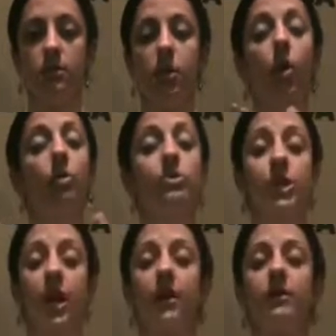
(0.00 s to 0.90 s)
the whole
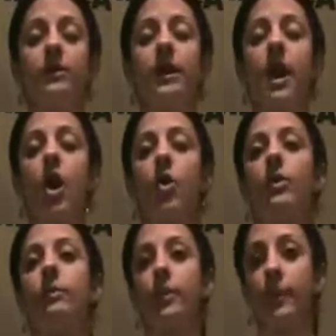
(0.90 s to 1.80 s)
child, and are
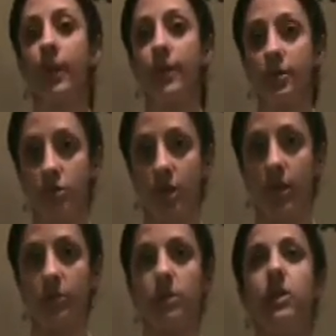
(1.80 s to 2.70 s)
we preparing this
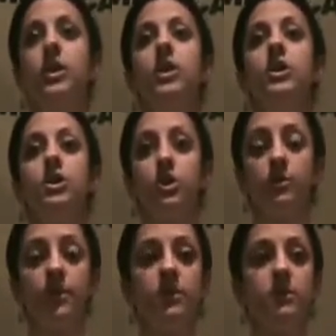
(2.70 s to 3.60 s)
child
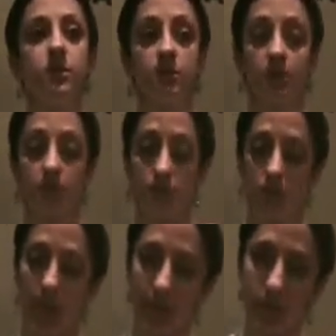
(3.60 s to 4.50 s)
to be successful
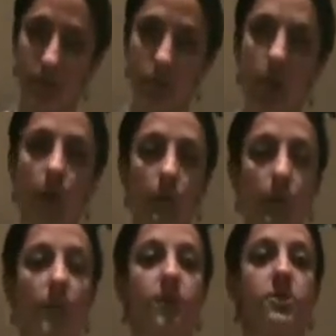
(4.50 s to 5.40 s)
in high school? Are we
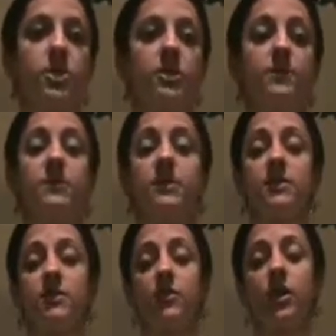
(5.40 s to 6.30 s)
preparing this child to be
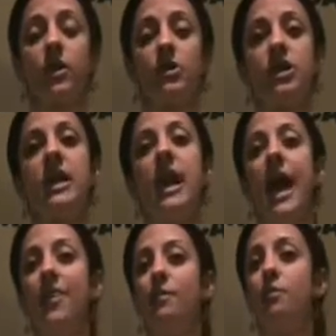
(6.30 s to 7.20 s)
successful in college?
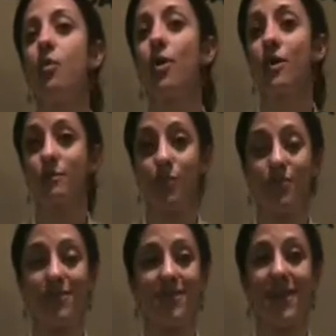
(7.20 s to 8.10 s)
And then more
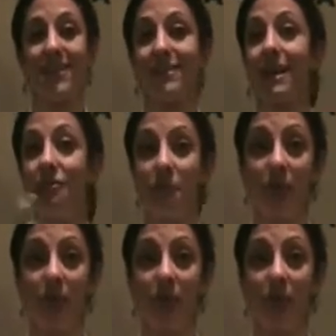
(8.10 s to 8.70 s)
importantly than that, life